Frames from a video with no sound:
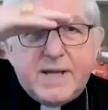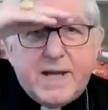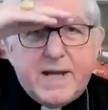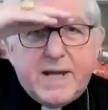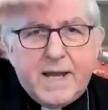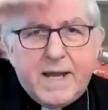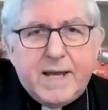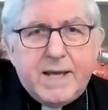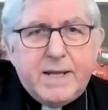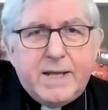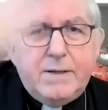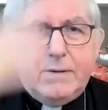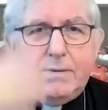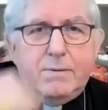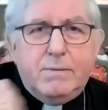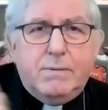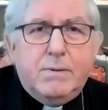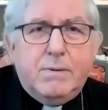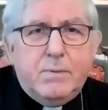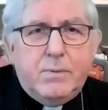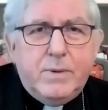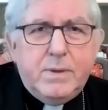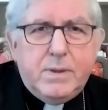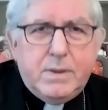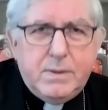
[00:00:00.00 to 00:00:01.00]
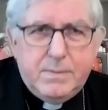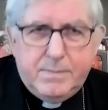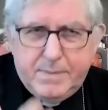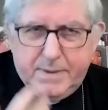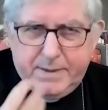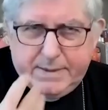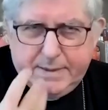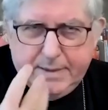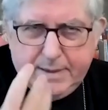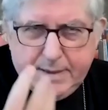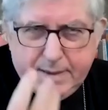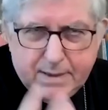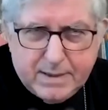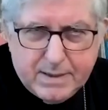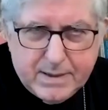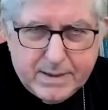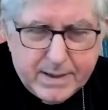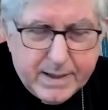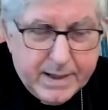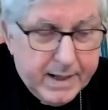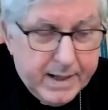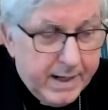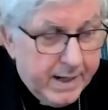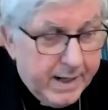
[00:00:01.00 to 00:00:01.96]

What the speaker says: the head or the will, but the heart.